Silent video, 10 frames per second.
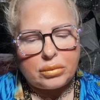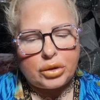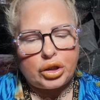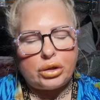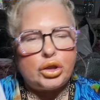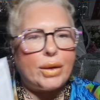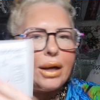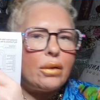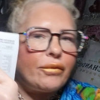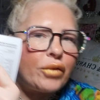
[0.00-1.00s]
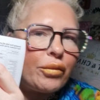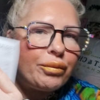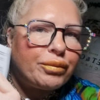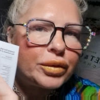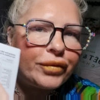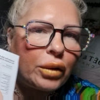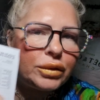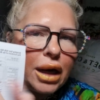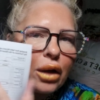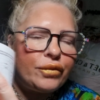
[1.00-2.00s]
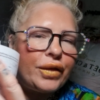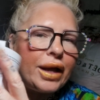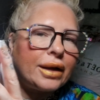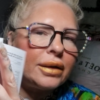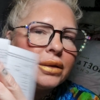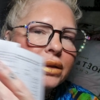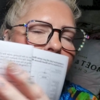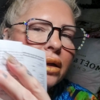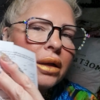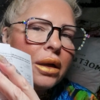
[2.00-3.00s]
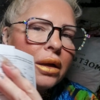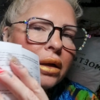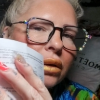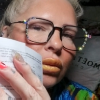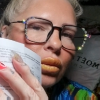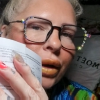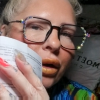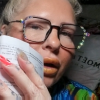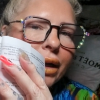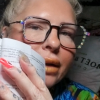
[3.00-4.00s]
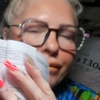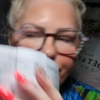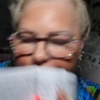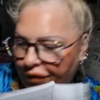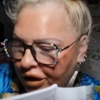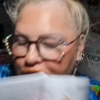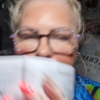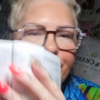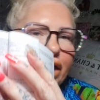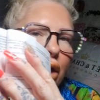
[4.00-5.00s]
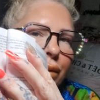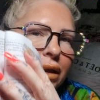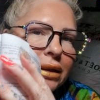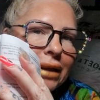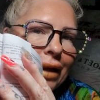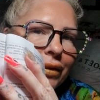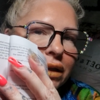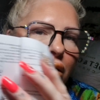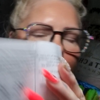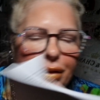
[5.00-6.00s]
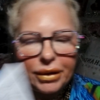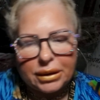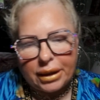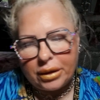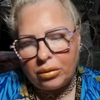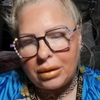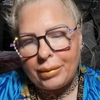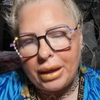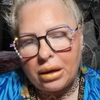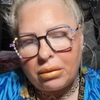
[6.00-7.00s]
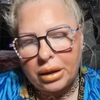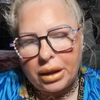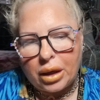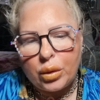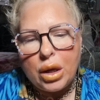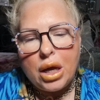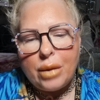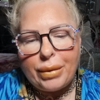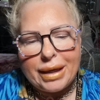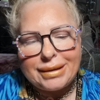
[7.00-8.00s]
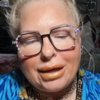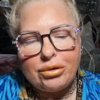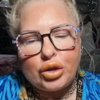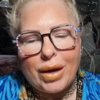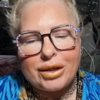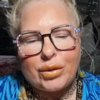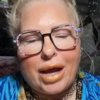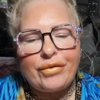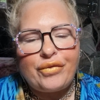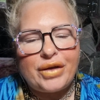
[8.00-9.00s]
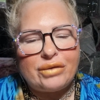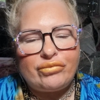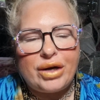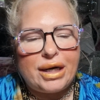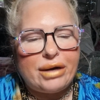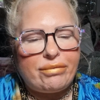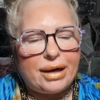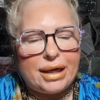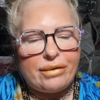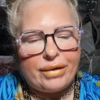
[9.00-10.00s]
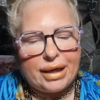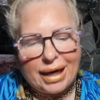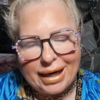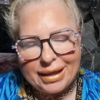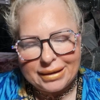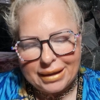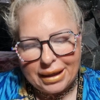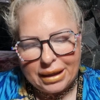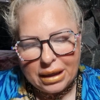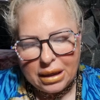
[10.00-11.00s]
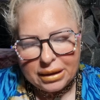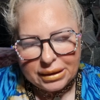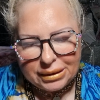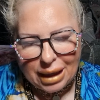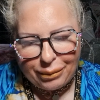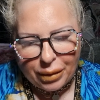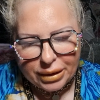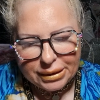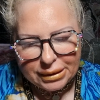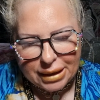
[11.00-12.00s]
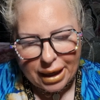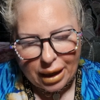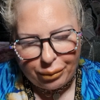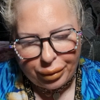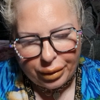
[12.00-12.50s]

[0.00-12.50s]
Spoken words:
Shows you, I've folded it over there because when I finish this video I'm going to set the time and the date and all that malarkey. But it tells you how to, everything really easy, step by step.